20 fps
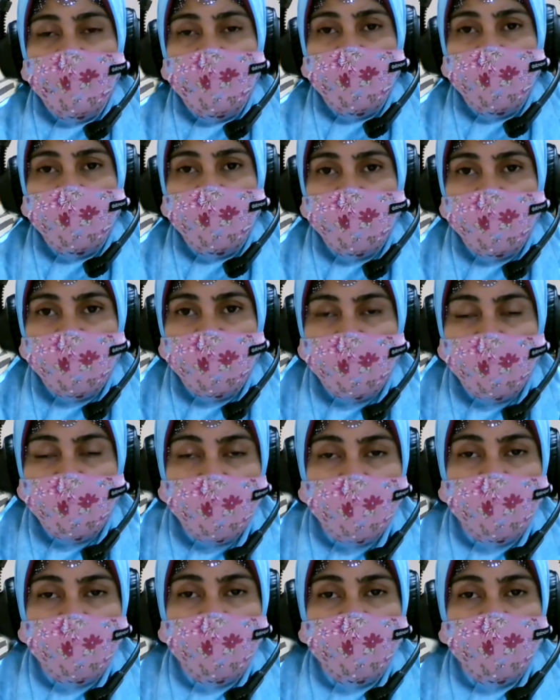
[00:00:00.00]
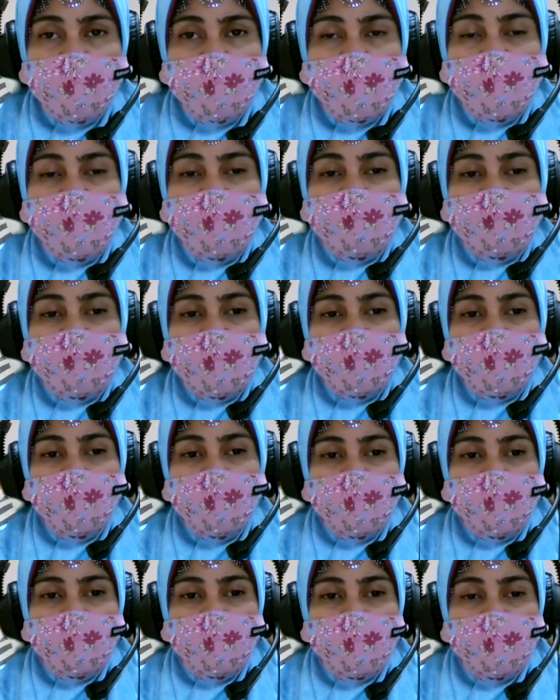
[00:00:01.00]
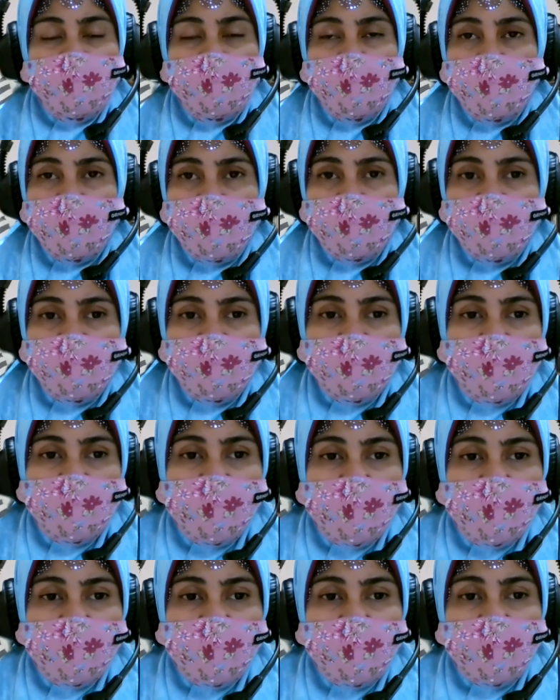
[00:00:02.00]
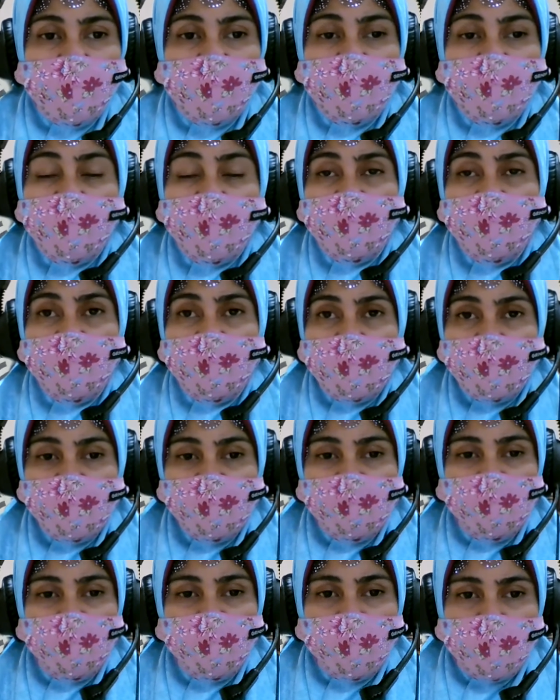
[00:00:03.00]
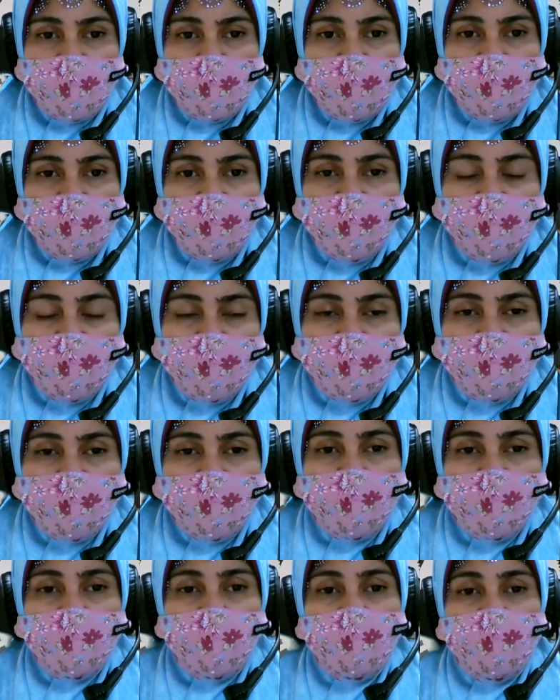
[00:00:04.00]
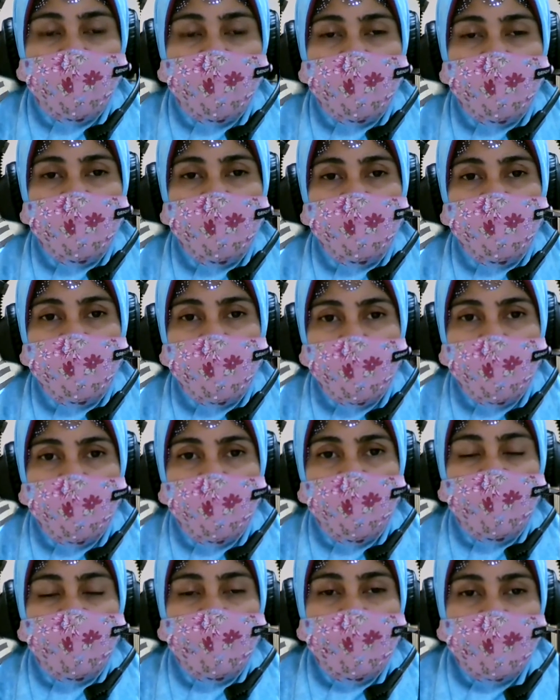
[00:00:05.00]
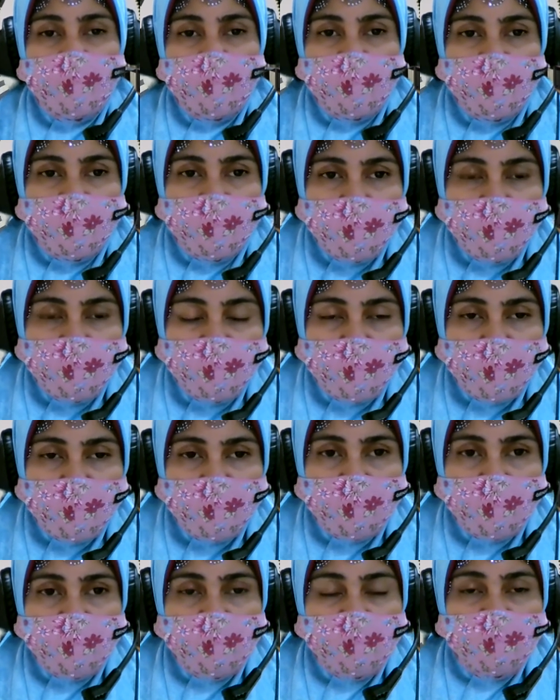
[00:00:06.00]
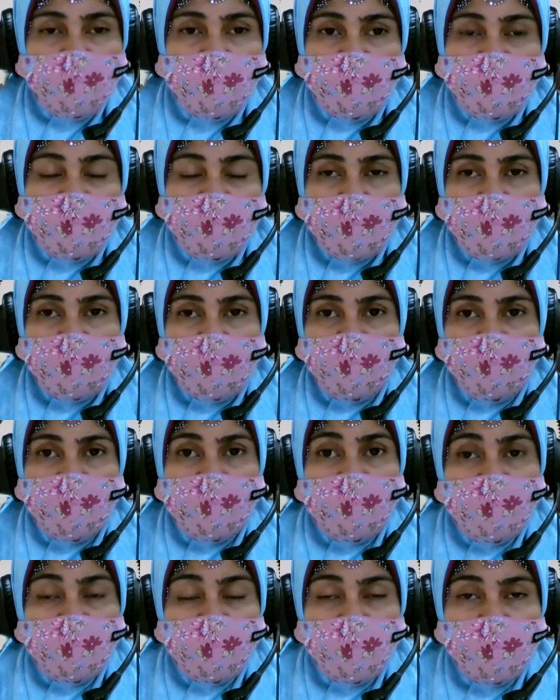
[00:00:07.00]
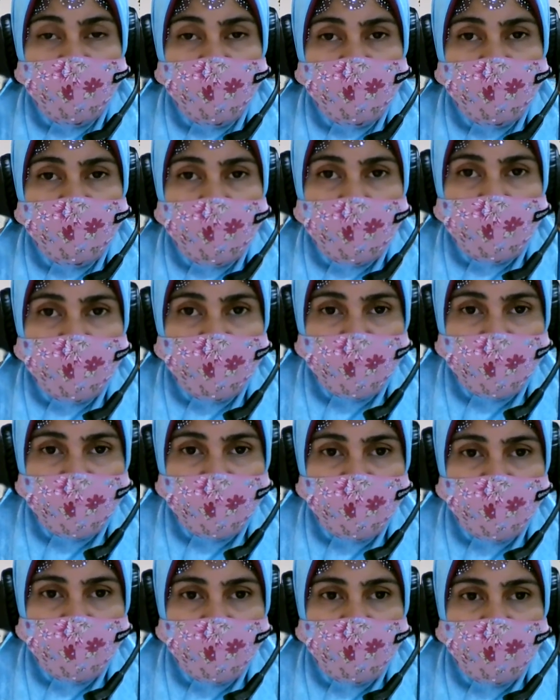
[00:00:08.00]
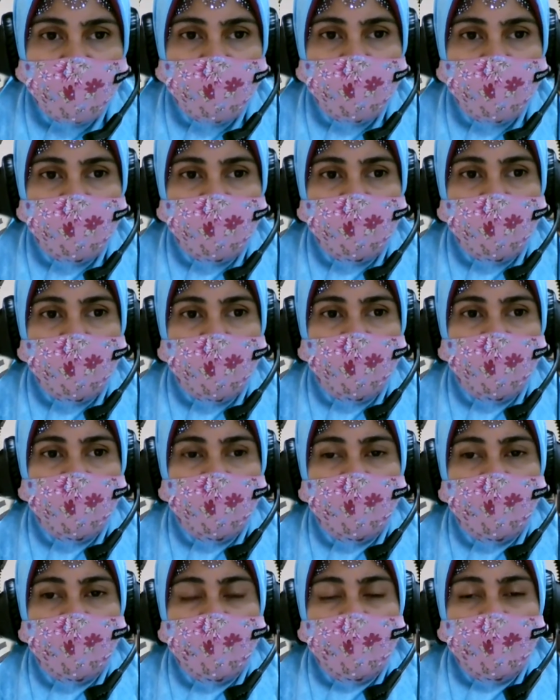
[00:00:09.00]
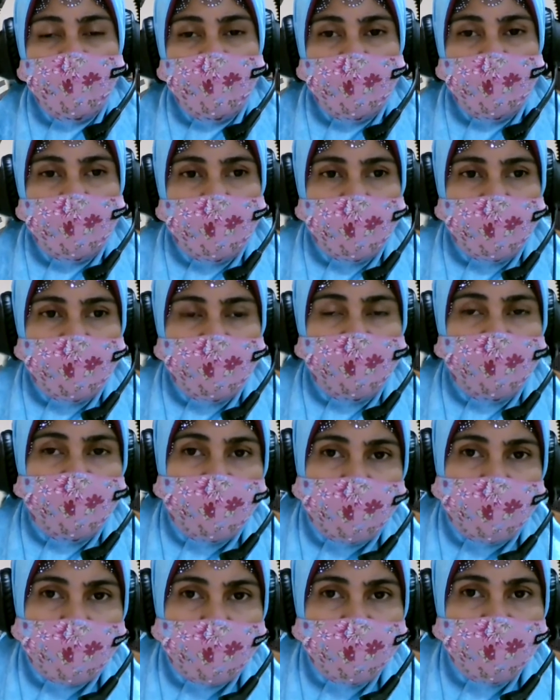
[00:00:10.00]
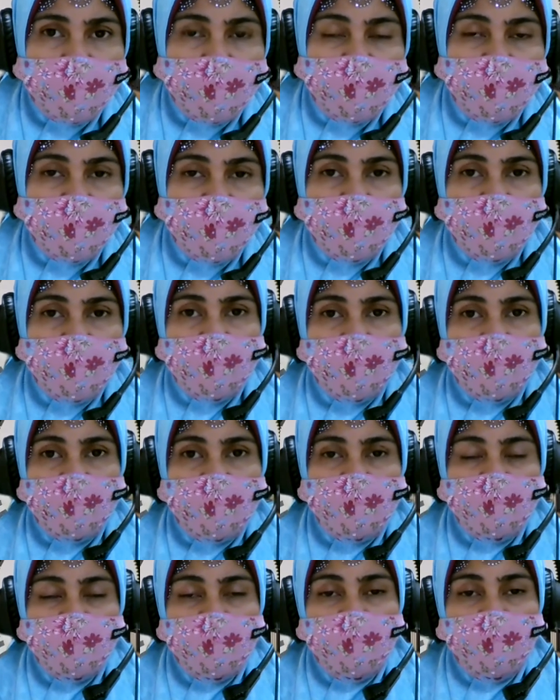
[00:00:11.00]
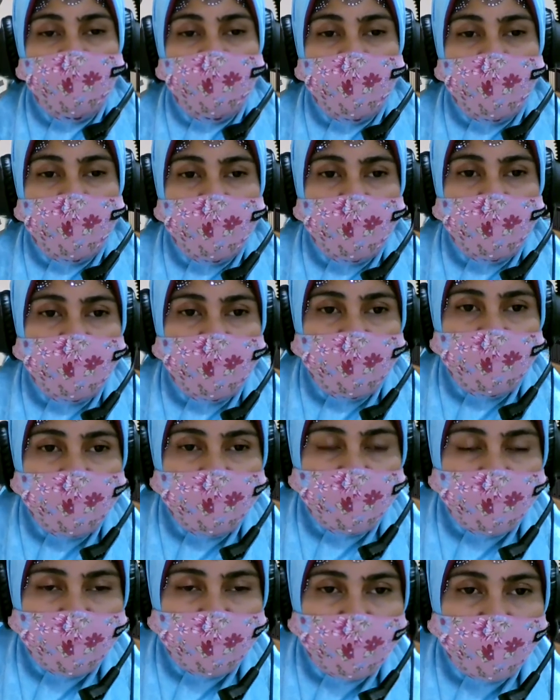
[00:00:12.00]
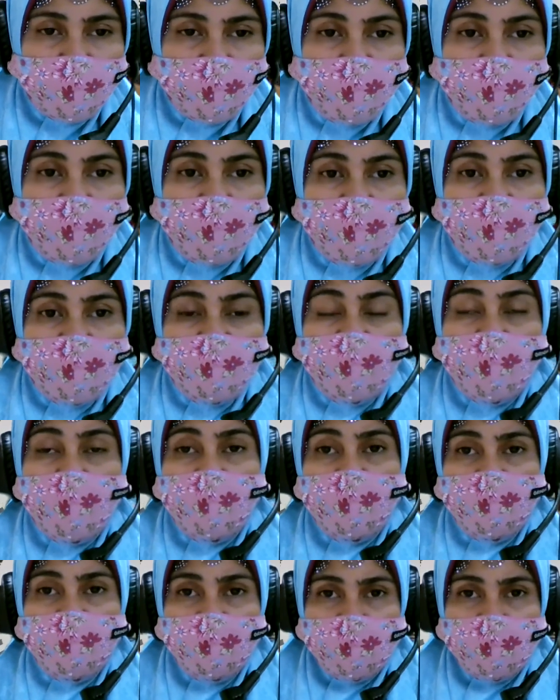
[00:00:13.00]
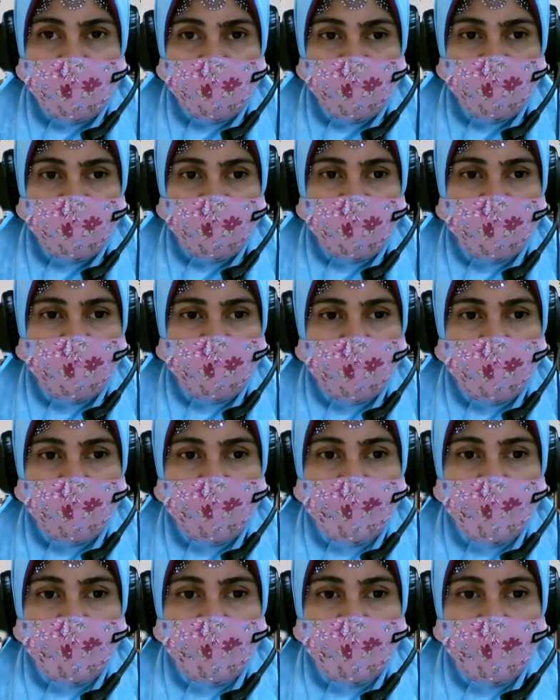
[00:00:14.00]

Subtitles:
Third example is a realistic story. So the first fiction is called science fiction, the second fiction is called crime fiction, and the third one is called a realistic story.